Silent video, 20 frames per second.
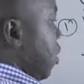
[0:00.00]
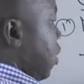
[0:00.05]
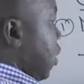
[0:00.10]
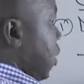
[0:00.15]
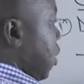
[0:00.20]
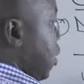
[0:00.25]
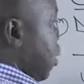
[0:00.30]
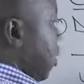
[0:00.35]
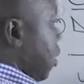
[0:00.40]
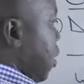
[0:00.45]

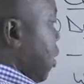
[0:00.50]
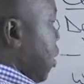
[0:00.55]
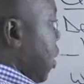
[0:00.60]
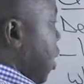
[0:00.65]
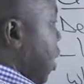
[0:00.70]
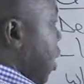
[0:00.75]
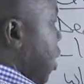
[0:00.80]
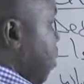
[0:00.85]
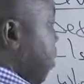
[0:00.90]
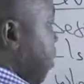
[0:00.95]
is
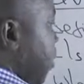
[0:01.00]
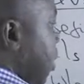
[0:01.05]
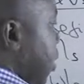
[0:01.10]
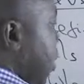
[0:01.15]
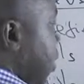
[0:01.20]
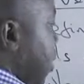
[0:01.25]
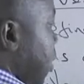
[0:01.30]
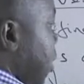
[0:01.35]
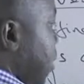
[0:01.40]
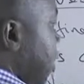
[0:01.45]

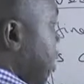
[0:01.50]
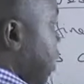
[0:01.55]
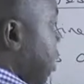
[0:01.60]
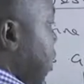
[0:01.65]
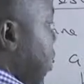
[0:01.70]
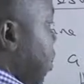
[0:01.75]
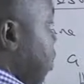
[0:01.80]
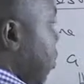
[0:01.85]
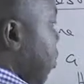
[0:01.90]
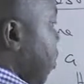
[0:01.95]
harmed?
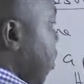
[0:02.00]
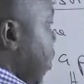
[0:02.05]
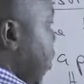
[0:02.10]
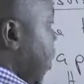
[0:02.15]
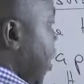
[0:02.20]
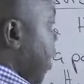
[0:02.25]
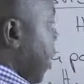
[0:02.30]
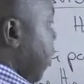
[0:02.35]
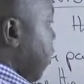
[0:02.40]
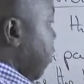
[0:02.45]
We
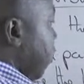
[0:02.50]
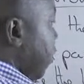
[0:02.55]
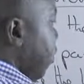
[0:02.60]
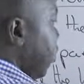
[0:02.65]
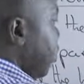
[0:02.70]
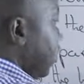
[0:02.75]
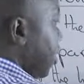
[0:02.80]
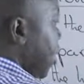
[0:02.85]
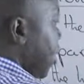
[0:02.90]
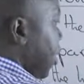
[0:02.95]
have
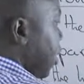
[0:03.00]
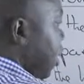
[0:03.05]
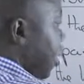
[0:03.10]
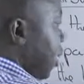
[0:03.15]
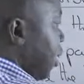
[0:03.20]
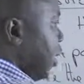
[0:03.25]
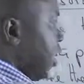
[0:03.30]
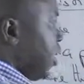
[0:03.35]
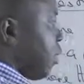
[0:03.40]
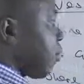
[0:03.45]
looked at
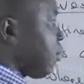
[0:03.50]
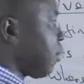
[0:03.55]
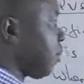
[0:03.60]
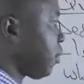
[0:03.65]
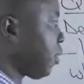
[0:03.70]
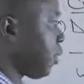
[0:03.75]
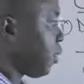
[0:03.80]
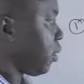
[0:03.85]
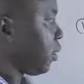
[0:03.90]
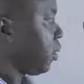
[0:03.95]
the
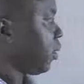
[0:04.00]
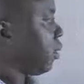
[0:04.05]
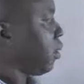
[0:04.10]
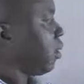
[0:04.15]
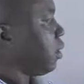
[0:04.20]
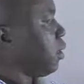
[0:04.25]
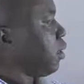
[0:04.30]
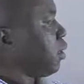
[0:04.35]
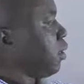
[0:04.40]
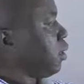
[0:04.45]
harms,
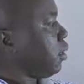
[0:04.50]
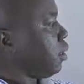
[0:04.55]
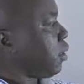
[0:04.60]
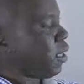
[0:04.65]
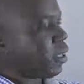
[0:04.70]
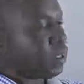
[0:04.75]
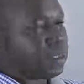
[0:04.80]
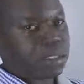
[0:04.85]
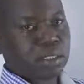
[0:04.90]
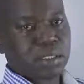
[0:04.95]

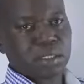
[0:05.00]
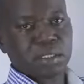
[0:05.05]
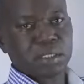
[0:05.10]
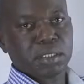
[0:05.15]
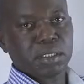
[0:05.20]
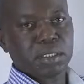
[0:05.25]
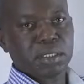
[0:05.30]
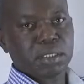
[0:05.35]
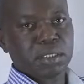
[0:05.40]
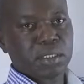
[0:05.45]
that
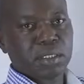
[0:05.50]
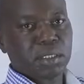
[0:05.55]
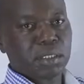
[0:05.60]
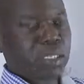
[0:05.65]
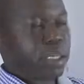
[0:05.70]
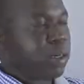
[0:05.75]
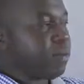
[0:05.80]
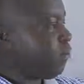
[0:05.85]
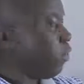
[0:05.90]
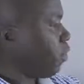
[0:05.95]

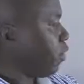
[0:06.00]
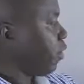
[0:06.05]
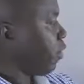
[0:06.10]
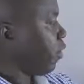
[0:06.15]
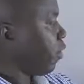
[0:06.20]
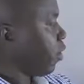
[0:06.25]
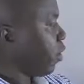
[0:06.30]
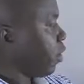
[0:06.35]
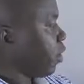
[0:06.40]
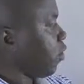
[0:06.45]
the harmful
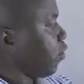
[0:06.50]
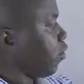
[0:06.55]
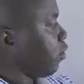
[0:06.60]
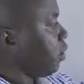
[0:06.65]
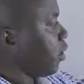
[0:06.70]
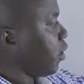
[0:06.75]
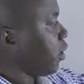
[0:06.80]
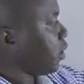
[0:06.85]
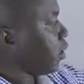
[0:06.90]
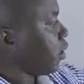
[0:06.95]
effect of
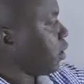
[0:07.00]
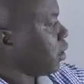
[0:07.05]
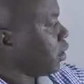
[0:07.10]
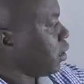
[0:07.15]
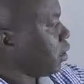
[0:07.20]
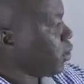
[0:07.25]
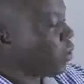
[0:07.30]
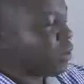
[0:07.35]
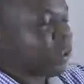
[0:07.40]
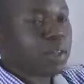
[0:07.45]

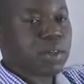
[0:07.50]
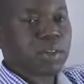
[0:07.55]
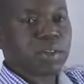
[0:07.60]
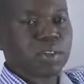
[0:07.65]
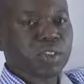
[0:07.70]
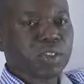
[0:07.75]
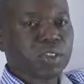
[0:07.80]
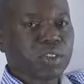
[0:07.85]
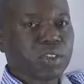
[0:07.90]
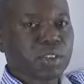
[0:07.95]
parasites on the
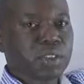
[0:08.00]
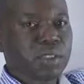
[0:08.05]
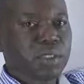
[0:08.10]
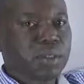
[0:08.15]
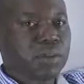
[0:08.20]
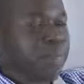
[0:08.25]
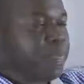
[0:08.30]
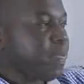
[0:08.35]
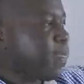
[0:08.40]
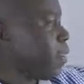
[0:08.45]
host.
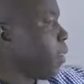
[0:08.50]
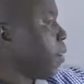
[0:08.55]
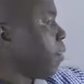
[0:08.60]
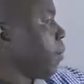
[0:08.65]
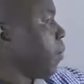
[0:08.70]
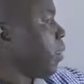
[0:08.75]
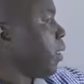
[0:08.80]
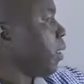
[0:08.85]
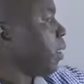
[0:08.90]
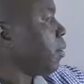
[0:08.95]

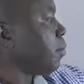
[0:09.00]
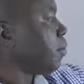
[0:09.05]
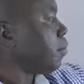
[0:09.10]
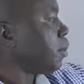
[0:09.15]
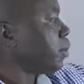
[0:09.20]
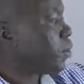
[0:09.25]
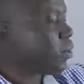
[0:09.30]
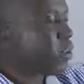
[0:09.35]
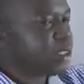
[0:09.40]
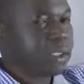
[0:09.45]
We can
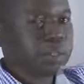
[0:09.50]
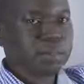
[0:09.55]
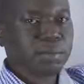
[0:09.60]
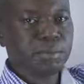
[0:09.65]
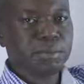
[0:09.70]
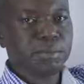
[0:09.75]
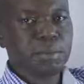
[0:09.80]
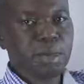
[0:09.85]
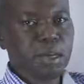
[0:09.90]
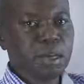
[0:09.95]
mention
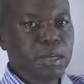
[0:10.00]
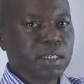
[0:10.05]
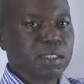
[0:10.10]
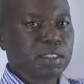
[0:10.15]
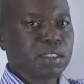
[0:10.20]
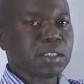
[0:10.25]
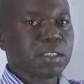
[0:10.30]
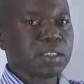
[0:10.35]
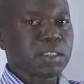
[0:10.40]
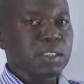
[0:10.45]
them
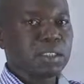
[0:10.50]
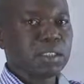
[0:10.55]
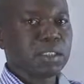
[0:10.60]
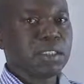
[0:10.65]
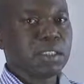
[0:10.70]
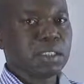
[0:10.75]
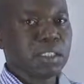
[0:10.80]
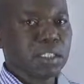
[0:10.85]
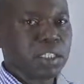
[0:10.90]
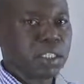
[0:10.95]
as
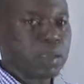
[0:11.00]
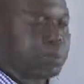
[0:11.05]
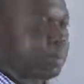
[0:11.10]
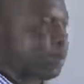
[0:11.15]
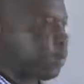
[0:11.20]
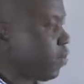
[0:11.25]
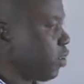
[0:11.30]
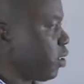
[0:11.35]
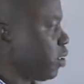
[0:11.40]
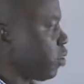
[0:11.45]

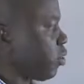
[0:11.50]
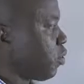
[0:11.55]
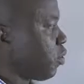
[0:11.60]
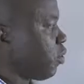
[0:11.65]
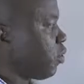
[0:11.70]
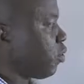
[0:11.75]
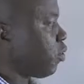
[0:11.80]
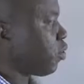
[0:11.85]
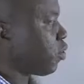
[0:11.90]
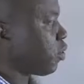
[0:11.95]
deprivation
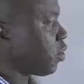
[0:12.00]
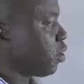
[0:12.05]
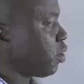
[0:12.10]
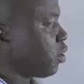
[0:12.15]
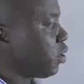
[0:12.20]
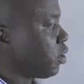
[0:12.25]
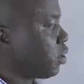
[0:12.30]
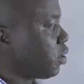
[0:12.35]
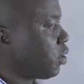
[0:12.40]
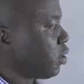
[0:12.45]
of
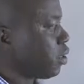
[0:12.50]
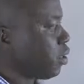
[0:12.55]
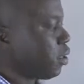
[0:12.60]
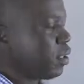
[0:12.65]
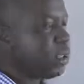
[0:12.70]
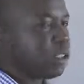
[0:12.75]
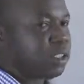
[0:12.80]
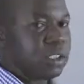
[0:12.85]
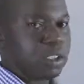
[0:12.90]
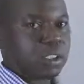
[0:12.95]
nutrients,
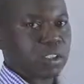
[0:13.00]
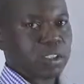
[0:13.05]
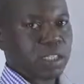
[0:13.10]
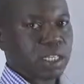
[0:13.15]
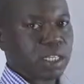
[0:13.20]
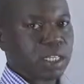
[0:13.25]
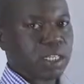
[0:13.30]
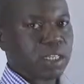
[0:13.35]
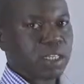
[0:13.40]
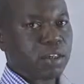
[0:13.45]

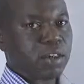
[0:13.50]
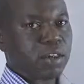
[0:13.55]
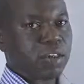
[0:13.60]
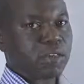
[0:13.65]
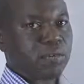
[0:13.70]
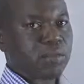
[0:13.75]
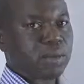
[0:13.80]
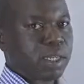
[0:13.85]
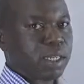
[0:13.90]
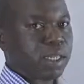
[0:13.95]
sucking
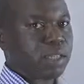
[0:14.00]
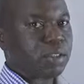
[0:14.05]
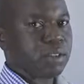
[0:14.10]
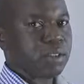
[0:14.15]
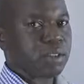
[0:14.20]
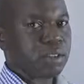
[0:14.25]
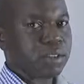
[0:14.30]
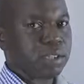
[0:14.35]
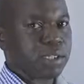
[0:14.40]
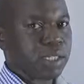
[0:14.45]
of blood
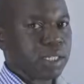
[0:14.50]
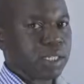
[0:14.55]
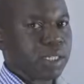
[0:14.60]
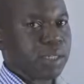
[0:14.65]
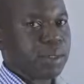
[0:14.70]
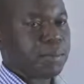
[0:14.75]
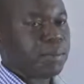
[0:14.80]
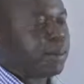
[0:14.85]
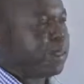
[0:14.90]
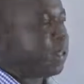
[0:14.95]
causing
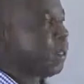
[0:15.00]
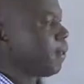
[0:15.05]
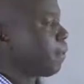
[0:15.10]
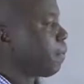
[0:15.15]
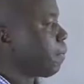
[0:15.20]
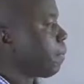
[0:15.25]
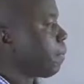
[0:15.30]
anemia,